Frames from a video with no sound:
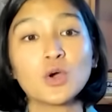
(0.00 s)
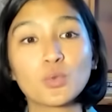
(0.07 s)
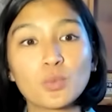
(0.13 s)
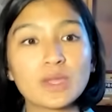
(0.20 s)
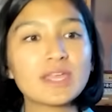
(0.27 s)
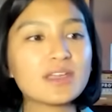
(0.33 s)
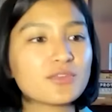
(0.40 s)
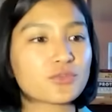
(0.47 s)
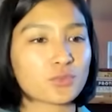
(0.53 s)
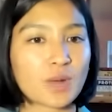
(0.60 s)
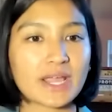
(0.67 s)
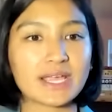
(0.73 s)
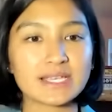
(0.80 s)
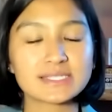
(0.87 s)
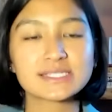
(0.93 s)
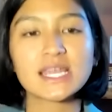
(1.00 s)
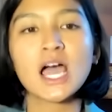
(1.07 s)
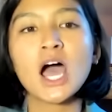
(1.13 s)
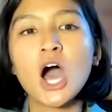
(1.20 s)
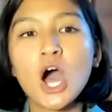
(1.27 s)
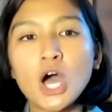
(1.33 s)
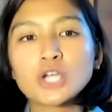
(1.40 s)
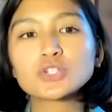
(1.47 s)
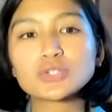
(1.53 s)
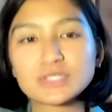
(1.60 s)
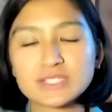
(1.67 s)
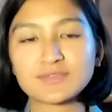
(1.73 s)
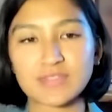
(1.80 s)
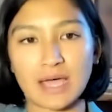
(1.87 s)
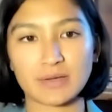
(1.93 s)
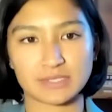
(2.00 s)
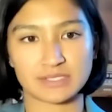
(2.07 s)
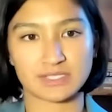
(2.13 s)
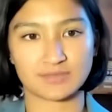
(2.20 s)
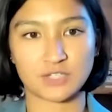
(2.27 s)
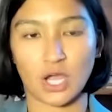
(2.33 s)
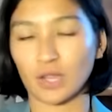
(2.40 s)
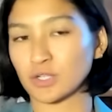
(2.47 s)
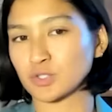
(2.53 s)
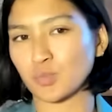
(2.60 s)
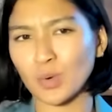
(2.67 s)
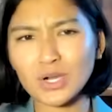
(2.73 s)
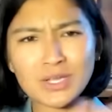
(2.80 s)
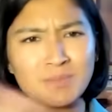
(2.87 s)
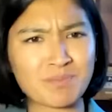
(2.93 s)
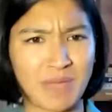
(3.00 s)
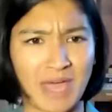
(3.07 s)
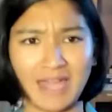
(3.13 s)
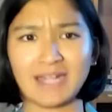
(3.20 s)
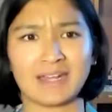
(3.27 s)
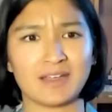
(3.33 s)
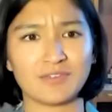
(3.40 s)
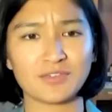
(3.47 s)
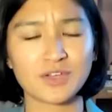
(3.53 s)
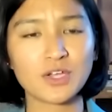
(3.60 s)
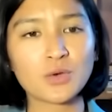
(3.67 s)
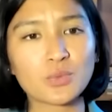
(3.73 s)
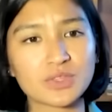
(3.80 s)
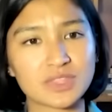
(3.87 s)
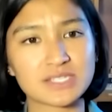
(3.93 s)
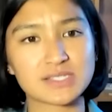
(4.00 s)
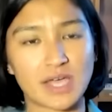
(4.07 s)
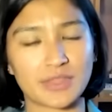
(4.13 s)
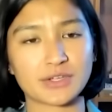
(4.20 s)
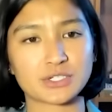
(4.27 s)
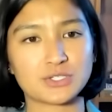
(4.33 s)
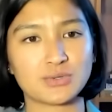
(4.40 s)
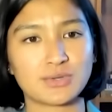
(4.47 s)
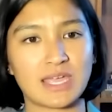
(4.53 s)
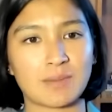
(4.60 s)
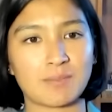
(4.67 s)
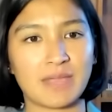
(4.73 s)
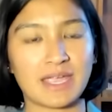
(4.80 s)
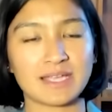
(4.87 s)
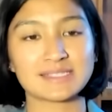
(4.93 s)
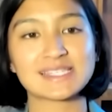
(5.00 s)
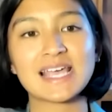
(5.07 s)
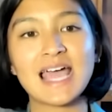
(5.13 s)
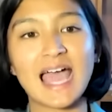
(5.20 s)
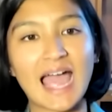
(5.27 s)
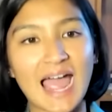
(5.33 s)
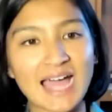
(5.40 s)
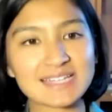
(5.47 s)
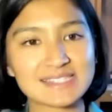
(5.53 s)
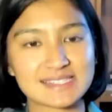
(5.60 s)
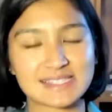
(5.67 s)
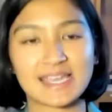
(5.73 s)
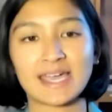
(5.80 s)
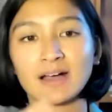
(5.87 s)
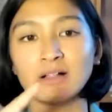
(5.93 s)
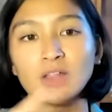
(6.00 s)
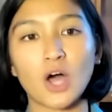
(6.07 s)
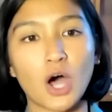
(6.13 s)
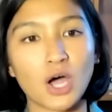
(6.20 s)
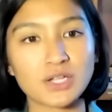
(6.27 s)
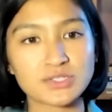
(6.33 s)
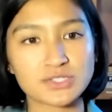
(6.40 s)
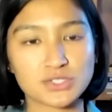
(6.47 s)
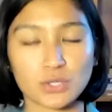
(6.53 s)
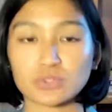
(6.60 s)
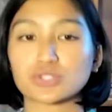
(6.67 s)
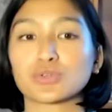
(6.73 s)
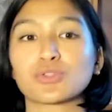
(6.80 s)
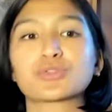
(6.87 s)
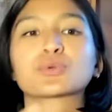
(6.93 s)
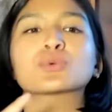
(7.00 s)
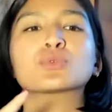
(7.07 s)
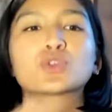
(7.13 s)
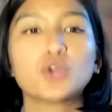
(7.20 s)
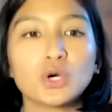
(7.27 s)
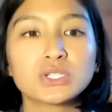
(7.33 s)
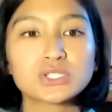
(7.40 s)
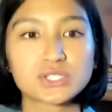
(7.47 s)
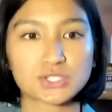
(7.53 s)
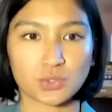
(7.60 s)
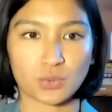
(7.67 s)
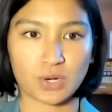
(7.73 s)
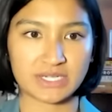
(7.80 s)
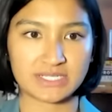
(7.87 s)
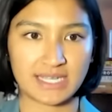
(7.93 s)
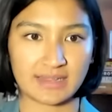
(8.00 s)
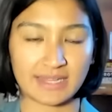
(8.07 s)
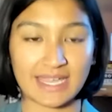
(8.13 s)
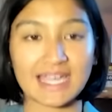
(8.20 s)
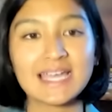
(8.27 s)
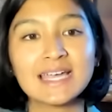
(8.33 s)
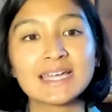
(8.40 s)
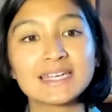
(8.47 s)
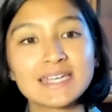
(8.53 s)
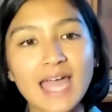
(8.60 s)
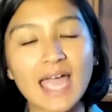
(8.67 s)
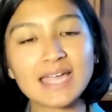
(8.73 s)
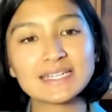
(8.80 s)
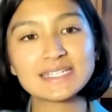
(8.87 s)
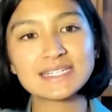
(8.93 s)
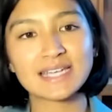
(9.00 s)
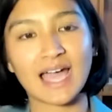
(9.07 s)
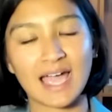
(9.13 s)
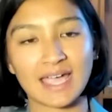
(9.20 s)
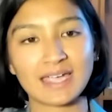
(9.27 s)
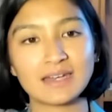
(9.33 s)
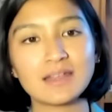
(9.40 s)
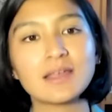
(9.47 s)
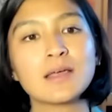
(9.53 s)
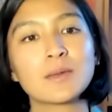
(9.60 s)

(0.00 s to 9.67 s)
We have raised hundreds of thousands of dollars. We're competitive with these other two campaigns at scale on social through good storytelling. 99%